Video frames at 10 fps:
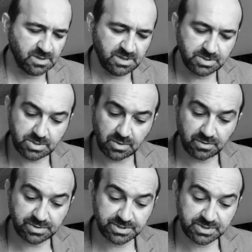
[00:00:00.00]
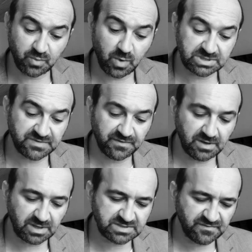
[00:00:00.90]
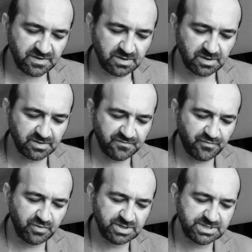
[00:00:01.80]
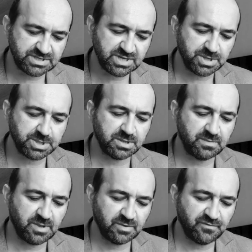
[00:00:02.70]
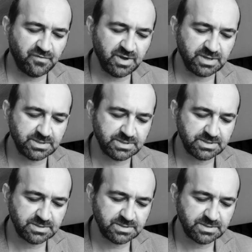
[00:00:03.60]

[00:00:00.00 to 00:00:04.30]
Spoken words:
In Socrates, was philosophy not a free discussion among friends?